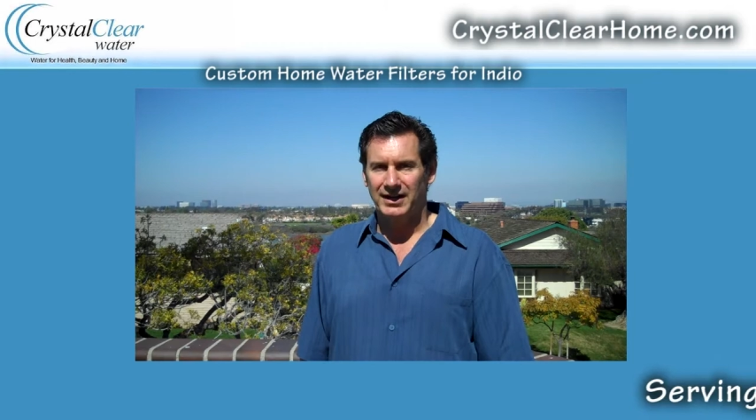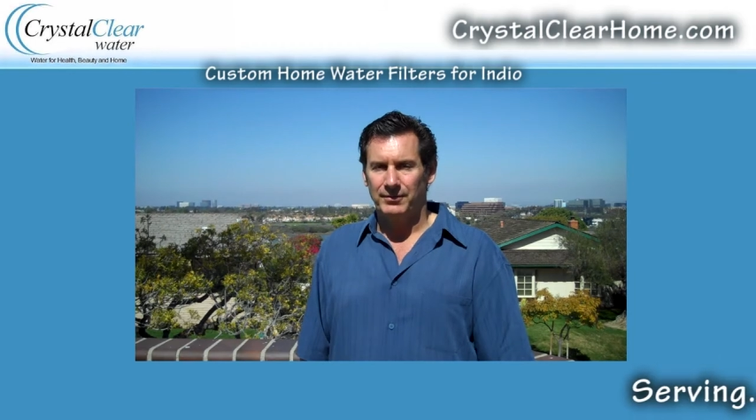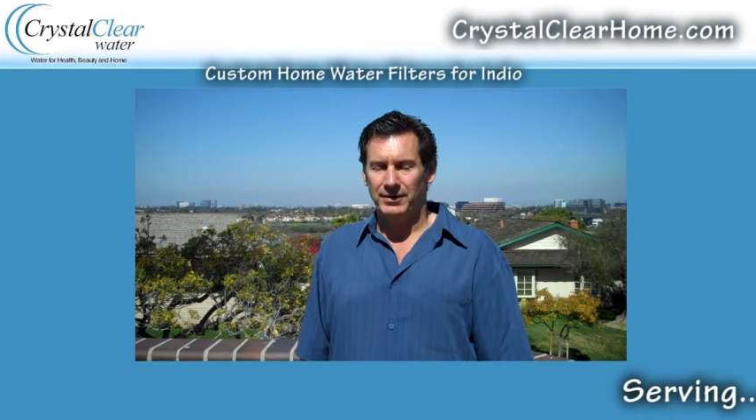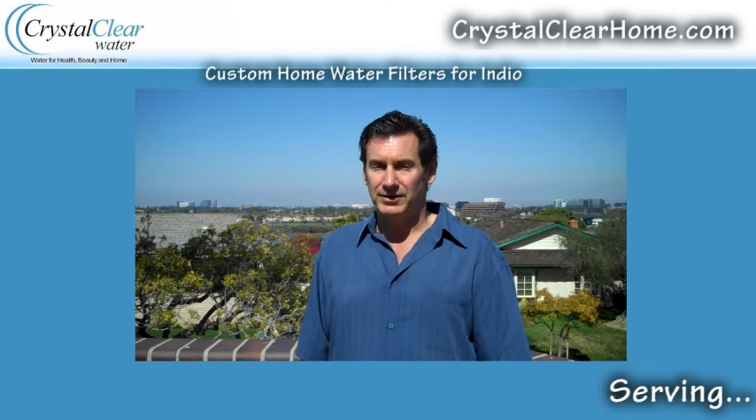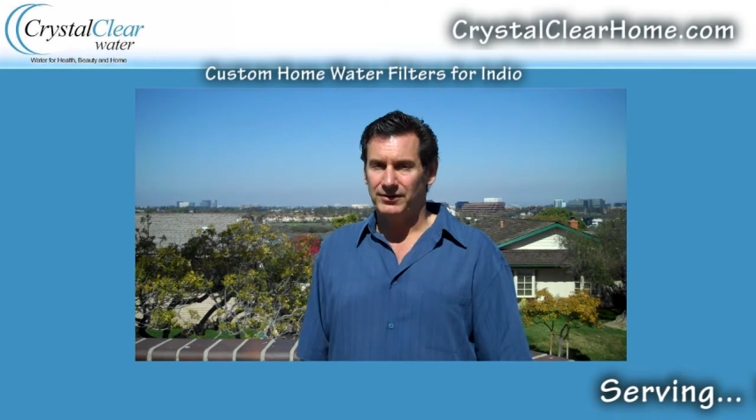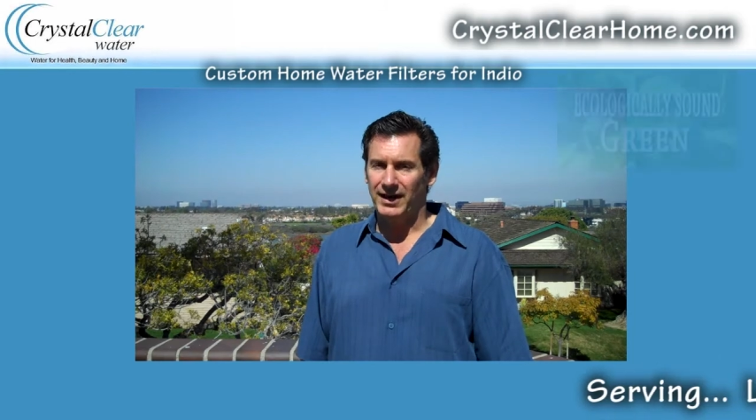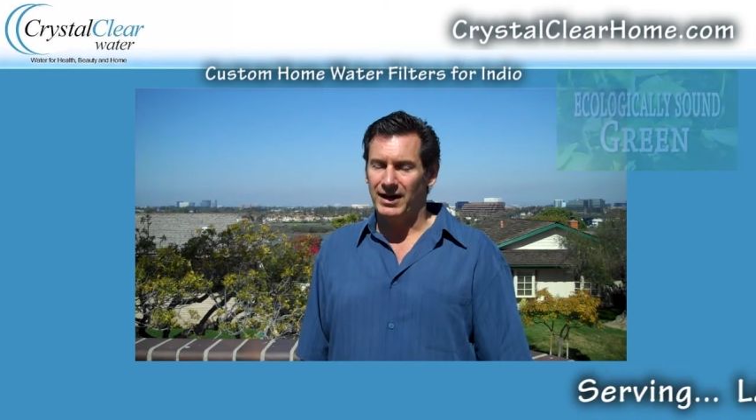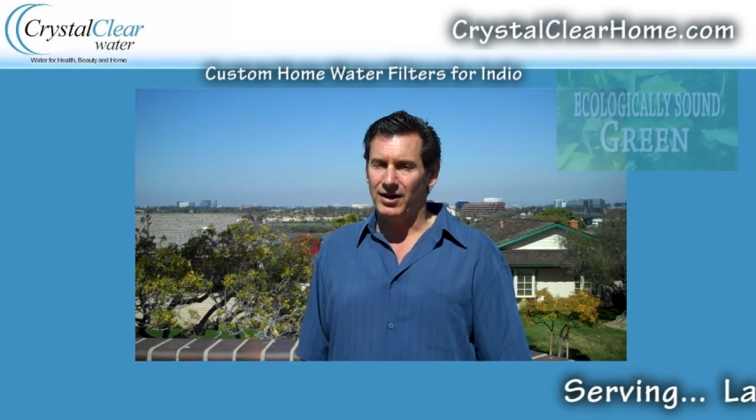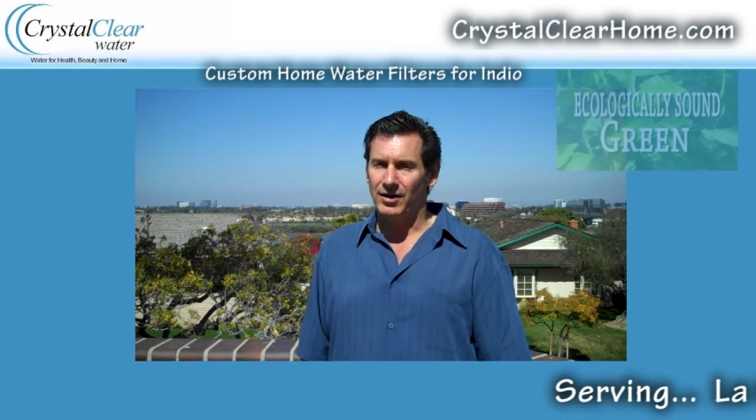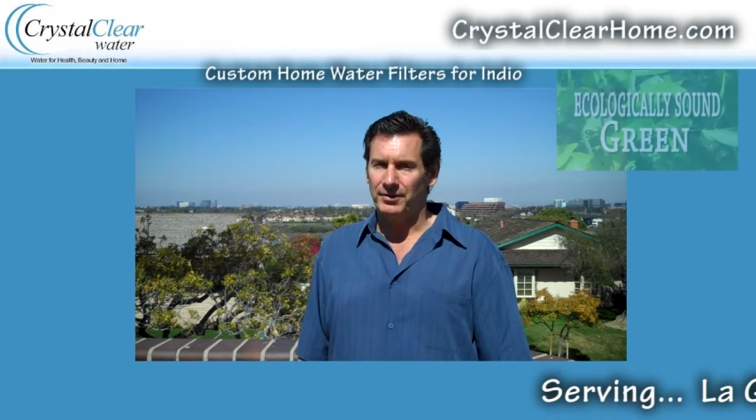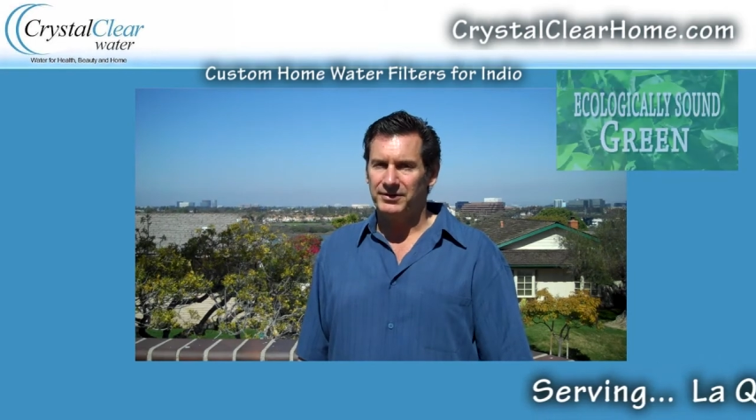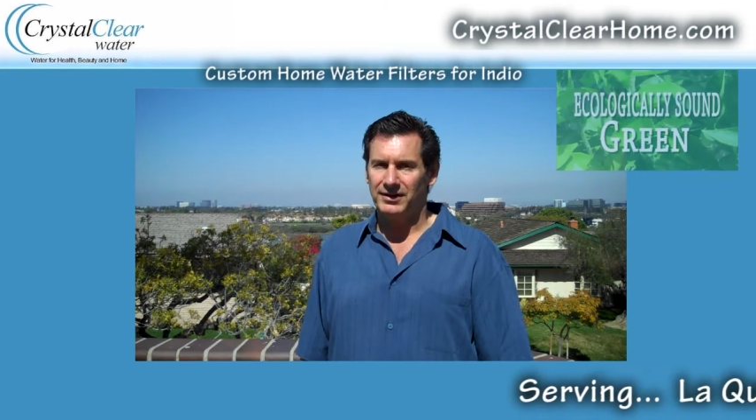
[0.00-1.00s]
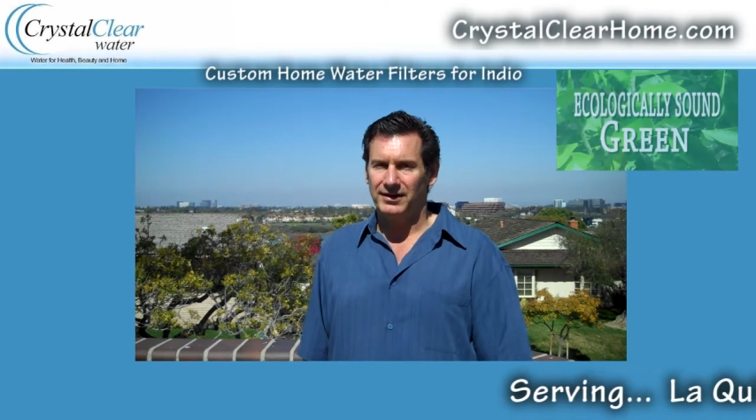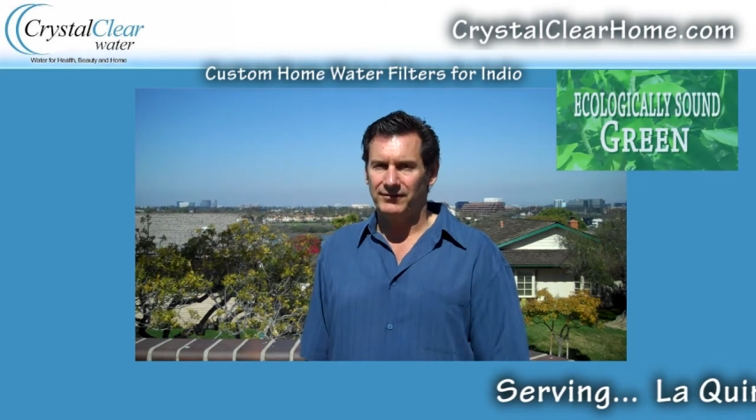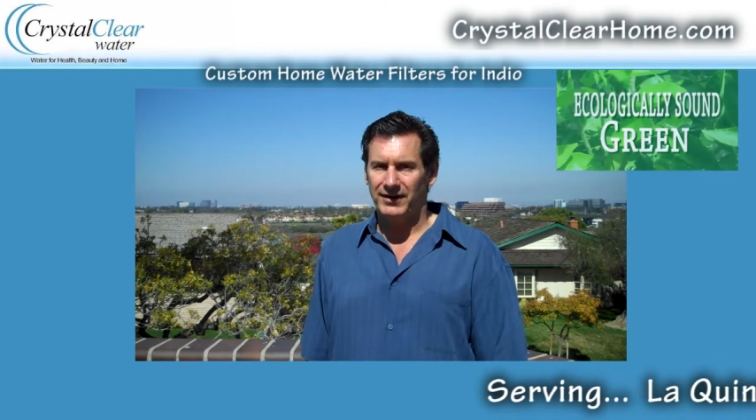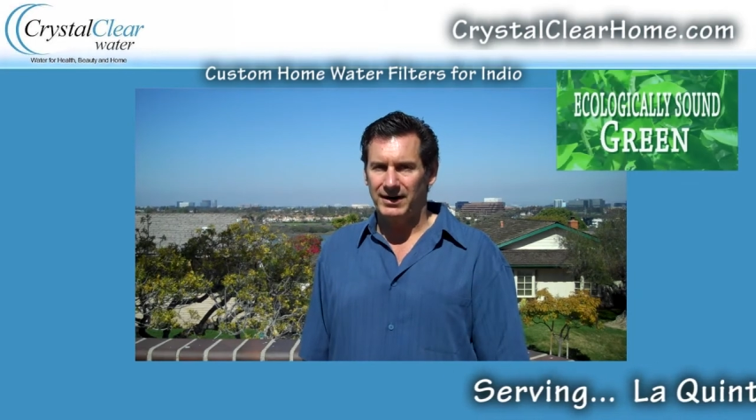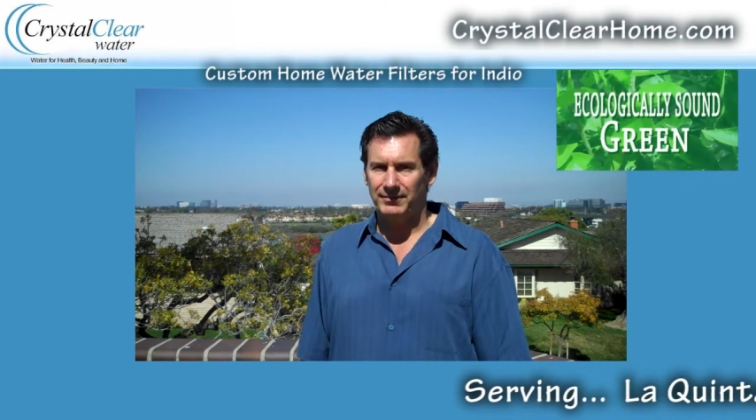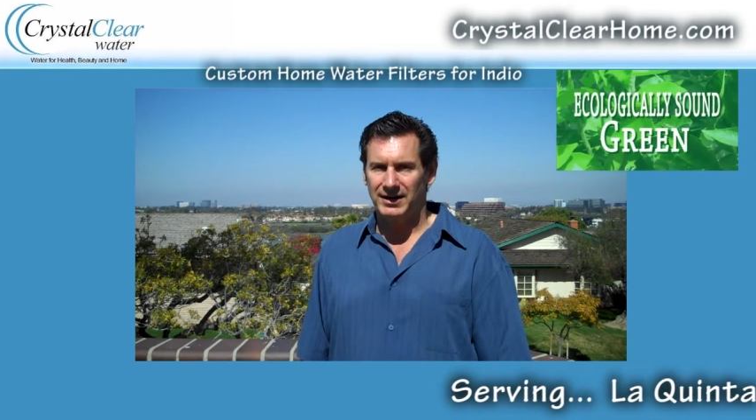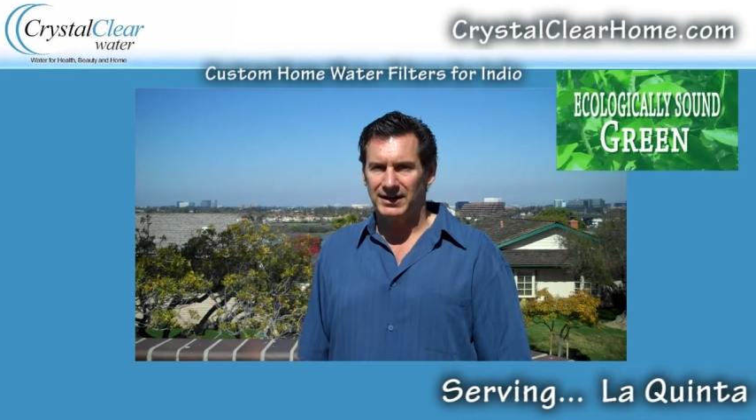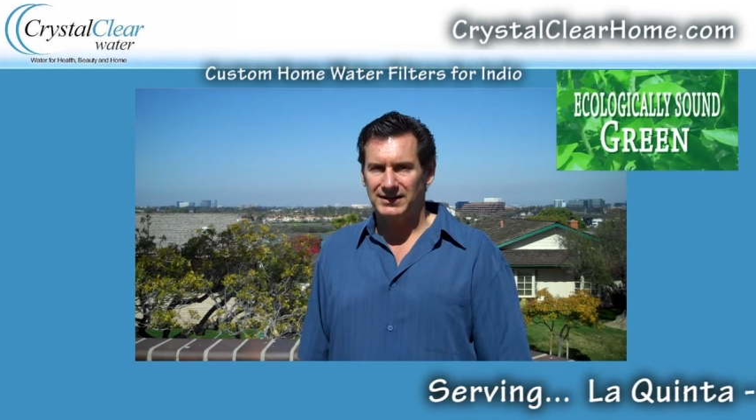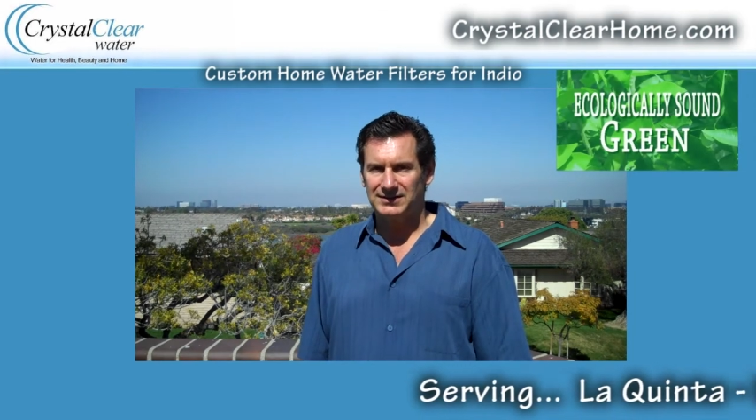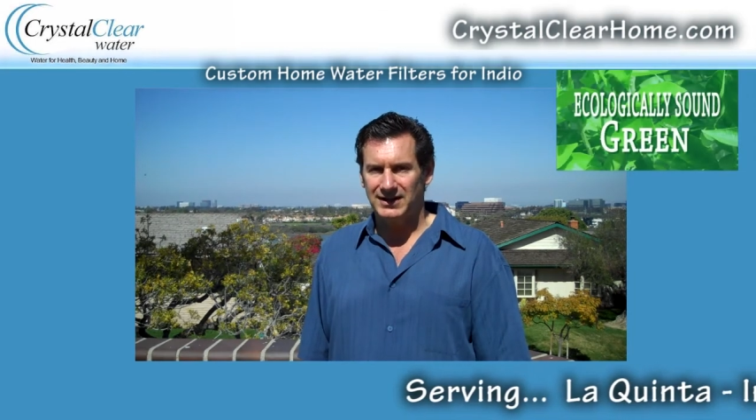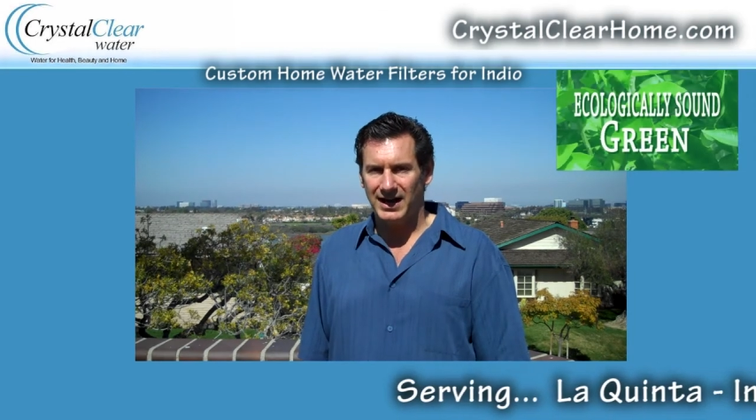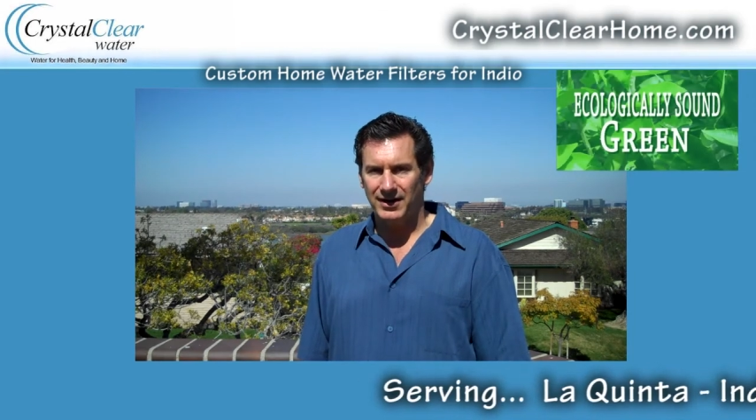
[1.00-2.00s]
We do that all with an environmentally
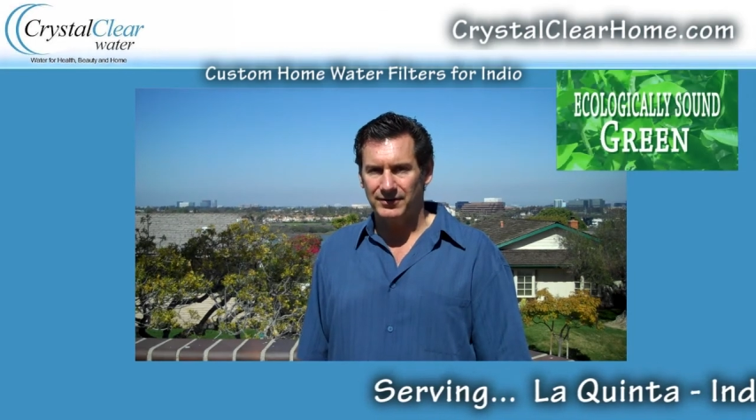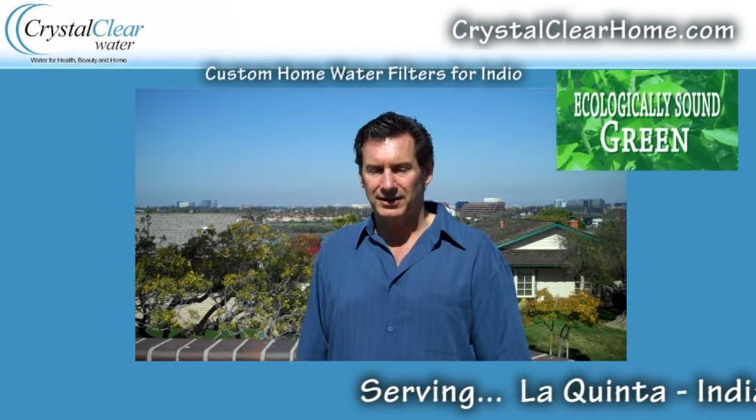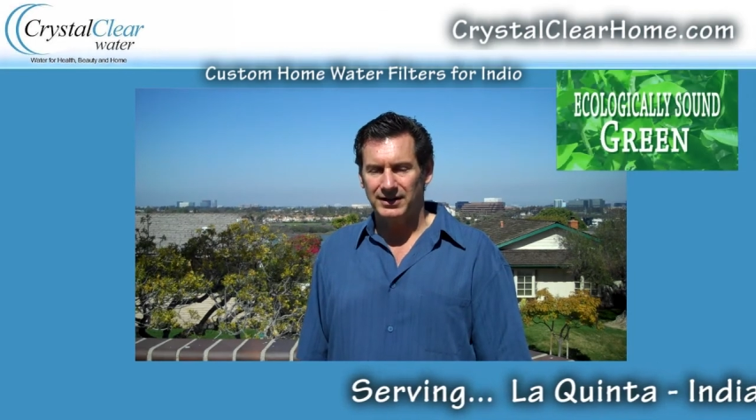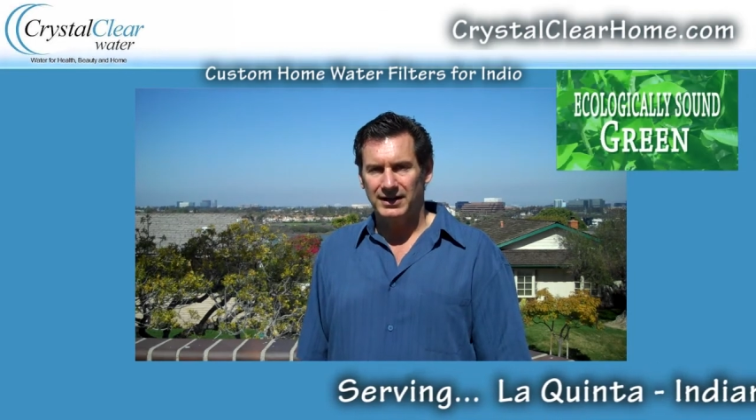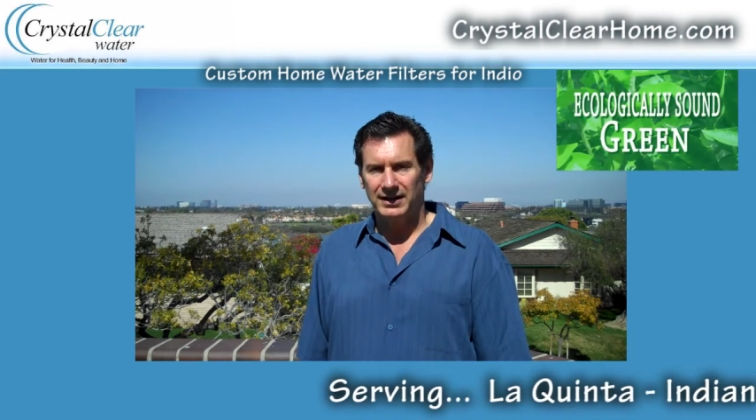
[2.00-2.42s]
sound,